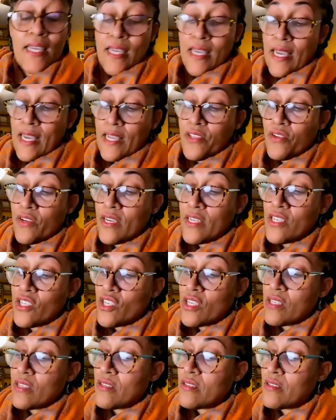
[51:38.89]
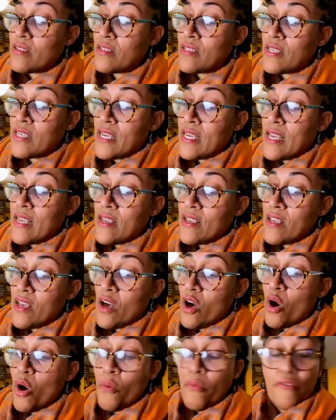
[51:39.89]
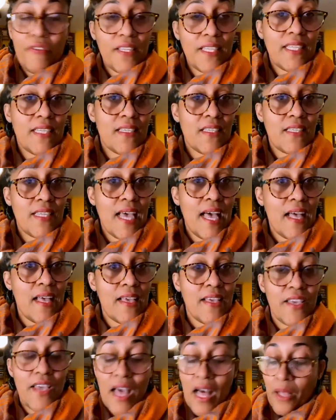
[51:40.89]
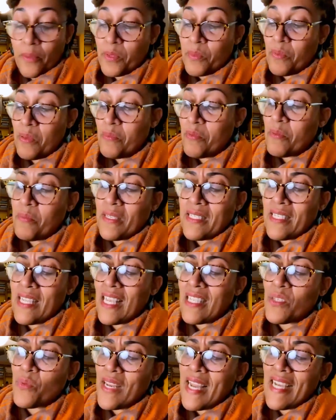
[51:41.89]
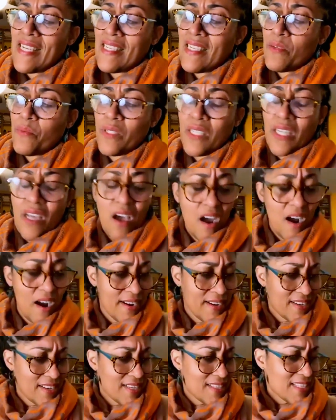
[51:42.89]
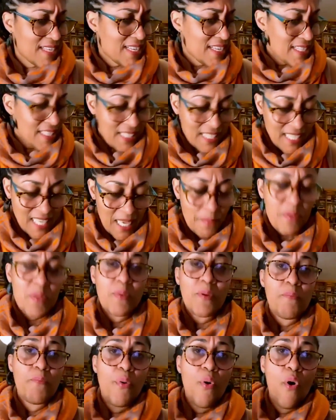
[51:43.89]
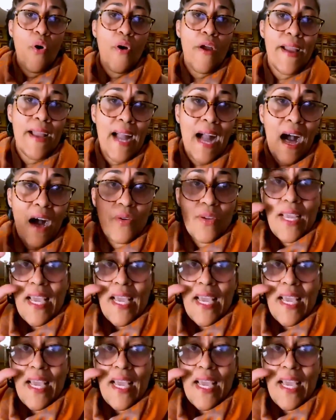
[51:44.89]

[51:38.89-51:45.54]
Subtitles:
And you can just, hopefully this helps people. But that's what I did with the art, because it keeps pouring out.